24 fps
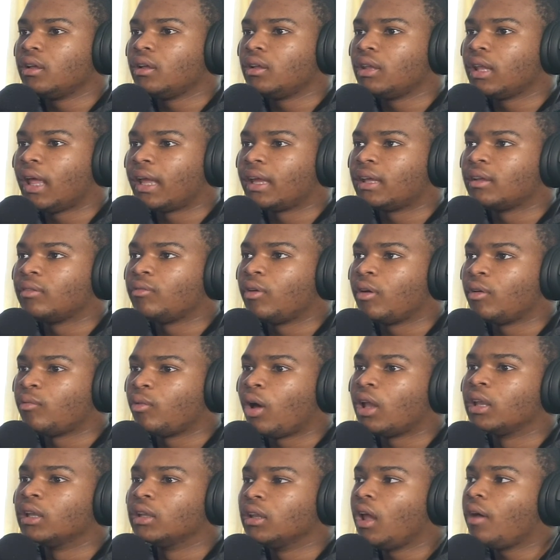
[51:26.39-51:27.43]
like
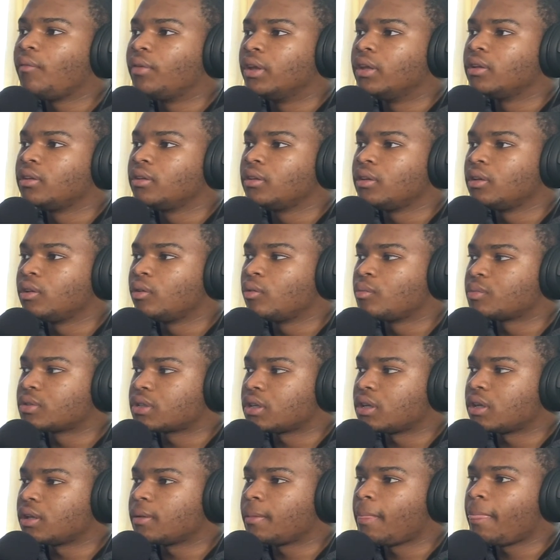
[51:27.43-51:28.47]
love it. You know what I'm
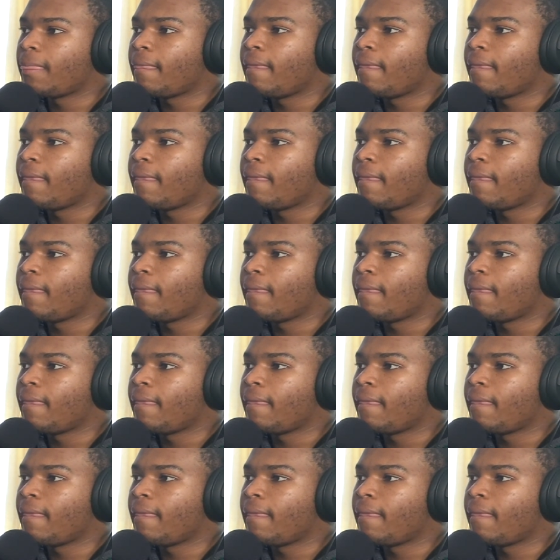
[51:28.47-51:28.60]
saying?